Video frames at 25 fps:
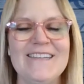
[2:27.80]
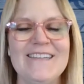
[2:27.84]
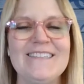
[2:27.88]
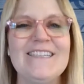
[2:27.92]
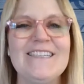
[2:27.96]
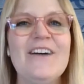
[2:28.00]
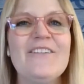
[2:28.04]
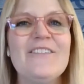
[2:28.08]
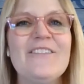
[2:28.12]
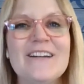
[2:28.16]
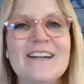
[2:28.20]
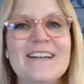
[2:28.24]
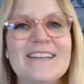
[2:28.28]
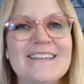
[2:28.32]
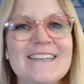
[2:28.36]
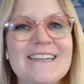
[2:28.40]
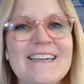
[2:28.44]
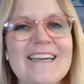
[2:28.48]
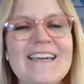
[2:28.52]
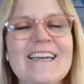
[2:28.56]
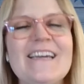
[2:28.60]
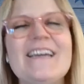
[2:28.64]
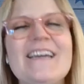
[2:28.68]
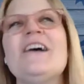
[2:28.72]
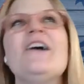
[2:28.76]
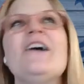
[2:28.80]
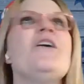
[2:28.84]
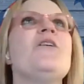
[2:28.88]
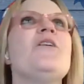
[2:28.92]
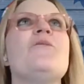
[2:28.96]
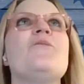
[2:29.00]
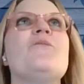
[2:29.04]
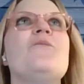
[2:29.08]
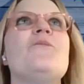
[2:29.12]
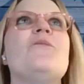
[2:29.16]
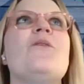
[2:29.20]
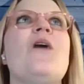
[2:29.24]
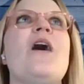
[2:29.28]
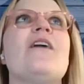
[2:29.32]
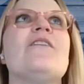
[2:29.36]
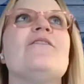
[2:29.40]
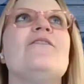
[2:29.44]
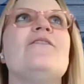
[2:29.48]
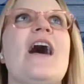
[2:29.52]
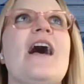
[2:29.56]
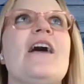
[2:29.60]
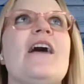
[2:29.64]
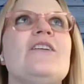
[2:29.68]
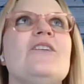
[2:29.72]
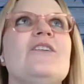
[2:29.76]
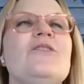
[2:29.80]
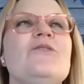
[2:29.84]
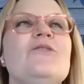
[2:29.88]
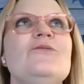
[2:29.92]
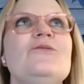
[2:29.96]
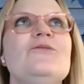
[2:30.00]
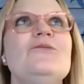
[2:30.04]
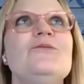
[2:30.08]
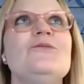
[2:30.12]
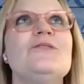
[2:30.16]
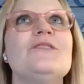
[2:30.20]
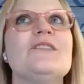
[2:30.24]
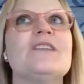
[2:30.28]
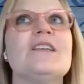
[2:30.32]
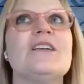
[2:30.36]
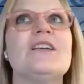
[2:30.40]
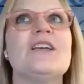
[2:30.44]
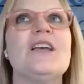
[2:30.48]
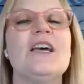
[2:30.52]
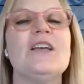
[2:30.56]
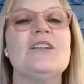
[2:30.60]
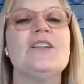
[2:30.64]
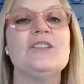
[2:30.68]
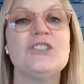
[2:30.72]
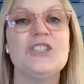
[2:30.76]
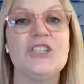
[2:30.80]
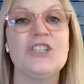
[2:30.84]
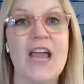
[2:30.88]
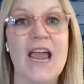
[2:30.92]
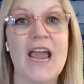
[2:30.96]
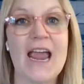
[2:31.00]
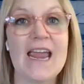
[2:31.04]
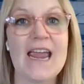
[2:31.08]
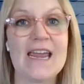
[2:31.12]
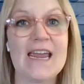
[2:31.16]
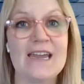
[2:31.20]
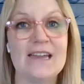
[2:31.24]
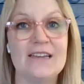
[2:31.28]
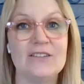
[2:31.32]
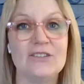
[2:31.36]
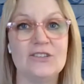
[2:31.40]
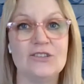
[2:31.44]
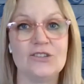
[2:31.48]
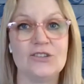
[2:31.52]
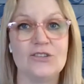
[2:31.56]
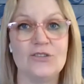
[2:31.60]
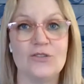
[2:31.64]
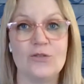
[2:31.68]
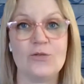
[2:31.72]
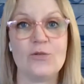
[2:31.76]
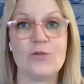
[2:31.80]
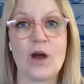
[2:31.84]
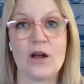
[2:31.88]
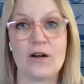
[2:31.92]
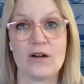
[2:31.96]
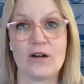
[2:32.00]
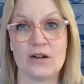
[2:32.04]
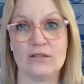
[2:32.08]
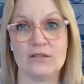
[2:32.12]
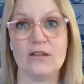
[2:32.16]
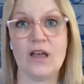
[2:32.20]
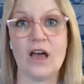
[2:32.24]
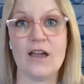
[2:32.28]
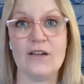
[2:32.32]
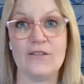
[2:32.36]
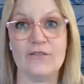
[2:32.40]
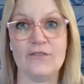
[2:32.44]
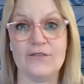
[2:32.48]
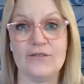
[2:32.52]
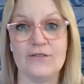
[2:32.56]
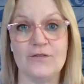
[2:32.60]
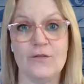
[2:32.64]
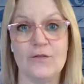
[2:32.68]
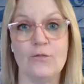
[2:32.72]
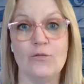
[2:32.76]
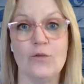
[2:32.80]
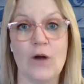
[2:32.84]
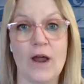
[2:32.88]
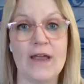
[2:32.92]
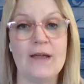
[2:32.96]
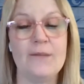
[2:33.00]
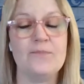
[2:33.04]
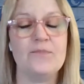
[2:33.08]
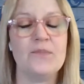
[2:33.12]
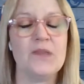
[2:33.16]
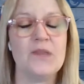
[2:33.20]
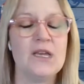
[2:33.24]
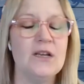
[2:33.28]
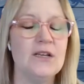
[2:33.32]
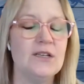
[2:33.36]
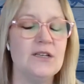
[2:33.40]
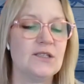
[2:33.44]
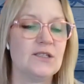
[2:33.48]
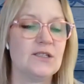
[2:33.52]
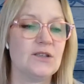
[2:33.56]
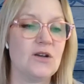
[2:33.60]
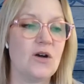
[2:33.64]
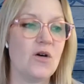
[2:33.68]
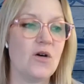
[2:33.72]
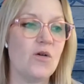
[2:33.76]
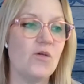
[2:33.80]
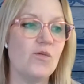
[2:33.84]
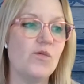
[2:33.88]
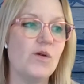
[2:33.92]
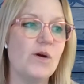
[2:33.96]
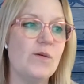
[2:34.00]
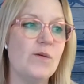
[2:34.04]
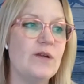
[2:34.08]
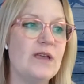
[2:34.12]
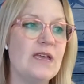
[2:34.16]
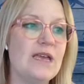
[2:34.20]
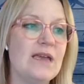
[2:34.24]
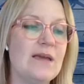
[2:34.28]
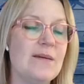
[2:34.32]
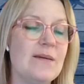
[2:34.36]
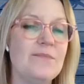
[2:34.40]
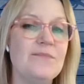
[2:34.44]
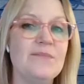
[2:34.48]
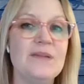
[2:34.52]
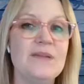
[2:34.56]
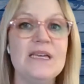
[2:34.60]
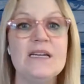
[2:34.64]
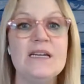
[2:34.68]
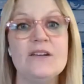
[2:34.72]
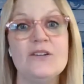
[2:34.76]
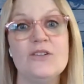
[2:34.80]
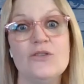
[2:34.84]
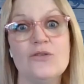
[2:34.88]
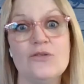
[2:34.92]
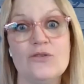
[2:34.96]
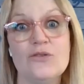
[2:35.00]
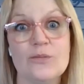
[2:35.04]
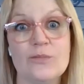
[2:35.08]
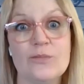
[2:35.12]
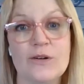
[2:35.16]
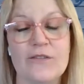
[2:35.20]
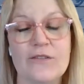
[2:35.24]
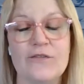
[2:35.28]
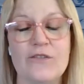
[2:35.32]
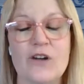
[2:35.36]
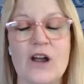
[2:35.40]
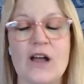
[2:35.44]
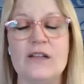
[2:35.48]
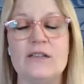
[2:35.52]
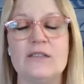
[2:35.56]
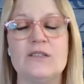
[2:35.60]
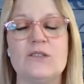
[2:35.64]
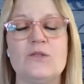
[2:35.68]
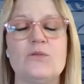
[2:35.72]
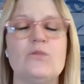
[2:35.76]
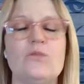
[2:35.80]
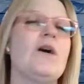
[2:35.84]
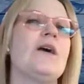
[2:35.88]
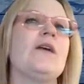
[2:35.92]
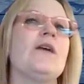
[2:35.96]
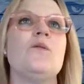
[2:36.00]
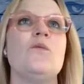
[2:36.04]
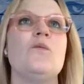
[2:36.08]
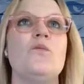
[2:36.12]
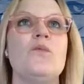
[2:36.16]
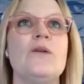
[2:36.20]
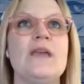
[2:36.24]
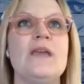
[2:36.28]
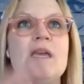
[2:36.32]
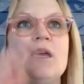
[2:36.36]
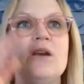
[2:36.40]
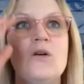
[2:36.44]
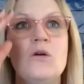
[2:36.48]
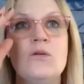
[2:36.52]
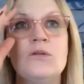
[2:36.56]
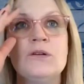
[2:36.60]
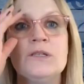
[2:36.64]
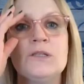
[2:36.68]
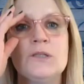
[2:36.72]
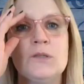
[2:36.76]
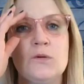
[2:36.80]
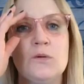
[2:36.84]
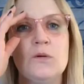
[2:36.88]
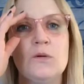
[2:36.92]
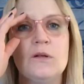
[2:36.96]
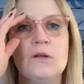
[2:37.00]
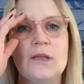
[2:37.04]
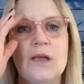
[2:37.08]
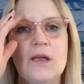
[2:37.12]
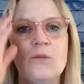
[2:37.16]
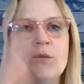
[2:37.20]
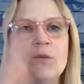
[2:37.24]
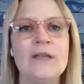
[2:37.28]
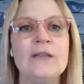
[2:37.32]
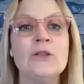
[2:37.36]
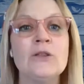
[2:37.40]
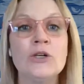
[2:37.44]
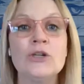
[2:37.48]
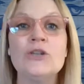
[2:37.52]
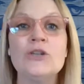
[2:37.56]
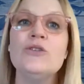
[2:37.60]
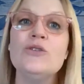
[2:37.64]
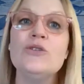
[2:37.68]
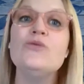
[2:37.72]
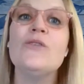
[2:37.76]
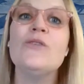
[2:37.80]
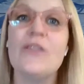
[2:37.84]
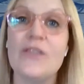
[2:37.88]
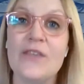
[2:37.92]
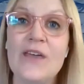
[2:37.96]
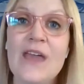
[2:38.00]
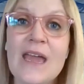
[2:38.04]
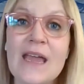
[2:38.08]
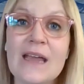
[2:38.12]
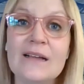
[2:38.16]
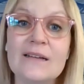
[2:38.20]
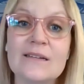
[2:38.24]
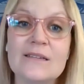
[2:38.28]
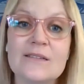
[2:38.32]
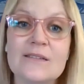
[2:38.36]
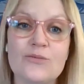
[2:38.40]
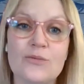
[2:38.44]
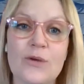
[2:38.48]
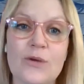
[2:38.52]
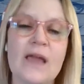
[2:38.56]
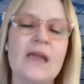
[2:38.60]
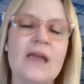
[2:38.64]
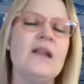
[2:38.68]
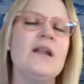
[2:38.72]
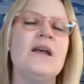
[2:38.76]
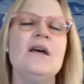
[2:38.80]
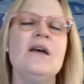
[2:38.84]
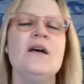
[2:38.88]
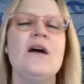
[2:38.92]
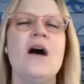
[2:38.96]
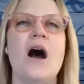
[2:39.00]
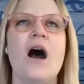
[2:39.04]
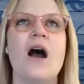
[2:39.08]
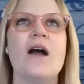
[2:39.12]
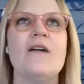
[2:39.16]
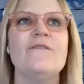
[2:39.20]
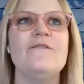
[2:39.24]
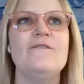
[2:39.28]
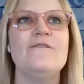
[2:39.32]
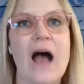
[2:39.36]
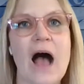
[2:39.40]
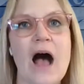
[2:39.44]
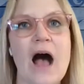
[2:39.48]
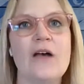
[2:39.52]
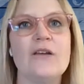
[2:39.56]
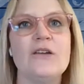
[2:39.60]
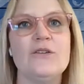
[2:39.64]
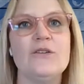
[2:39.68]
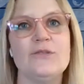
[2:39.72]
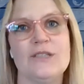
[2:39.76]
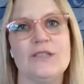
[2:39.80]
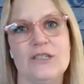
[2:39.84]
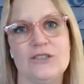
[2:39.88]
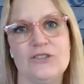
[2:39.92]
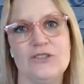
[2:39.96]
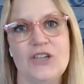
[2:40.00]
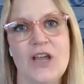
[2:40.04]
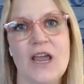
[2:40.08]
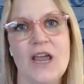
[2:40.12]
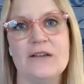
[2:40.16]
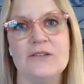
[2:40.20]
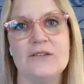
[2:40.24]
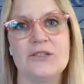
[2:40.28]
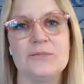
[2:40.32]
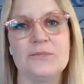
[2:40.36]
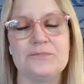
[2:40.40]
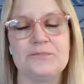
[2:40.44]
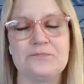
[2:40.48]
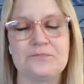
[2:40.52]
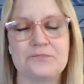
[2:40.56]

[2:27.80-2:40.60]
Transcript: definitely our values can change throughout our life, right? So when we meet a new group of friends, when we go to school and we learn new things, right, our values can change.